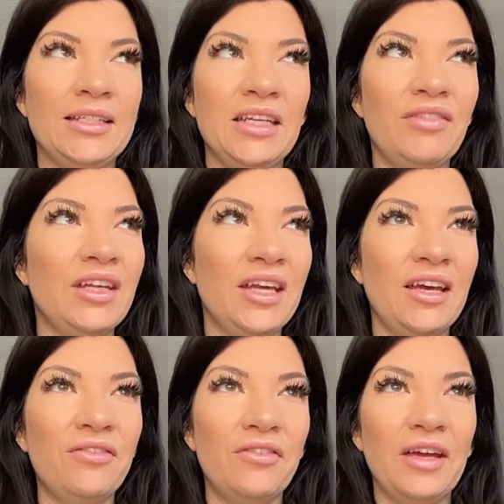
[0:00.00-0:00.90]
And even
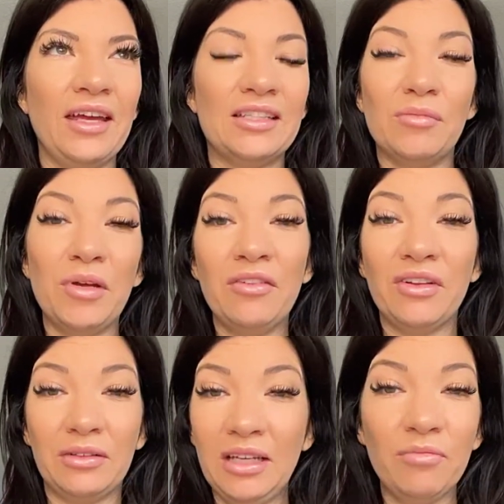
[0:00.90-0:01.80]
if it's a bit
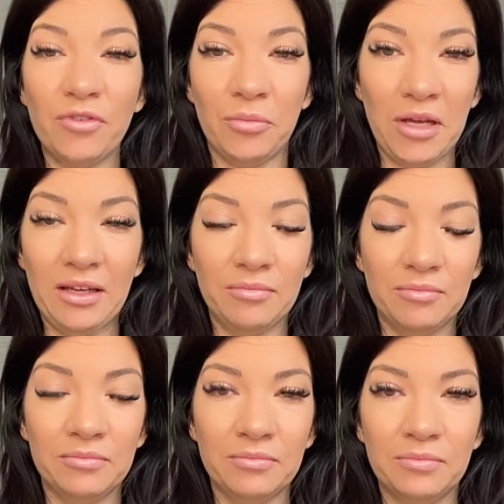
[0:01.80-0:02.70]
of a leap for me,